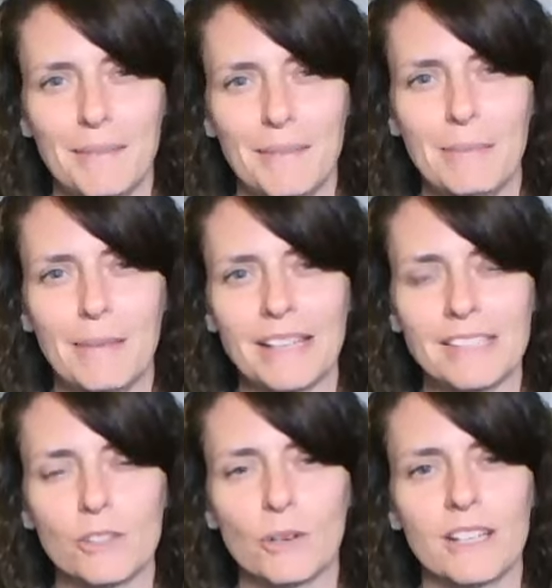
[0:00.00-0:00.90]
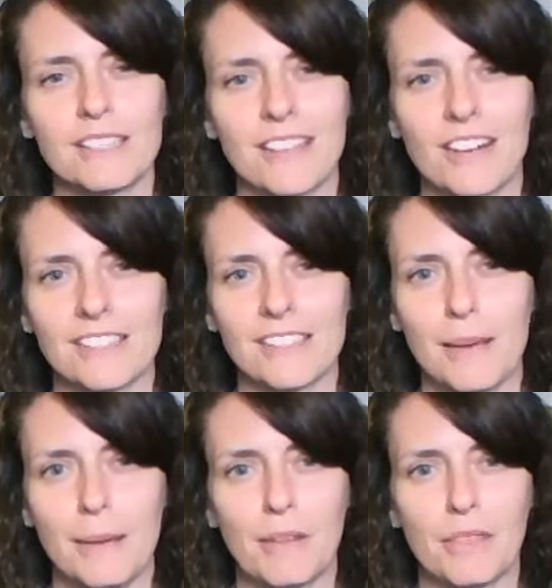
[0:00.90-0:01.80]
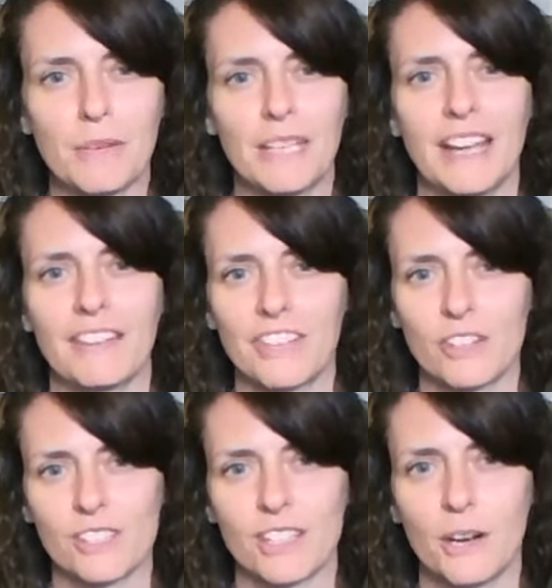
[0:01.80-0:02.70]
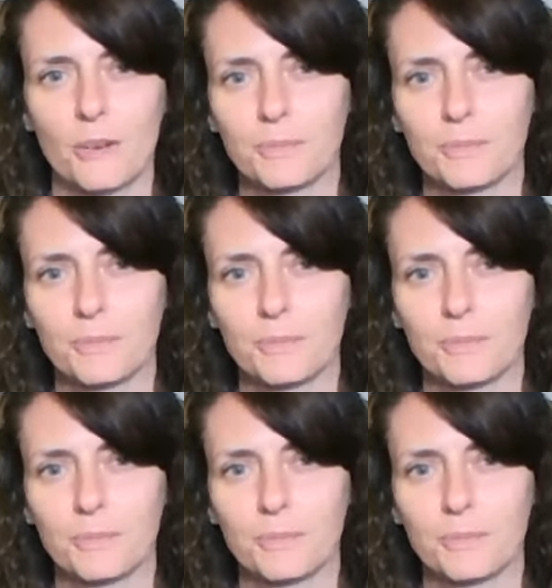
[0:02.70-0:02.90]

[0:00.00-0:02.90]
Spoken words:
And my story starts about 3.5 years ago.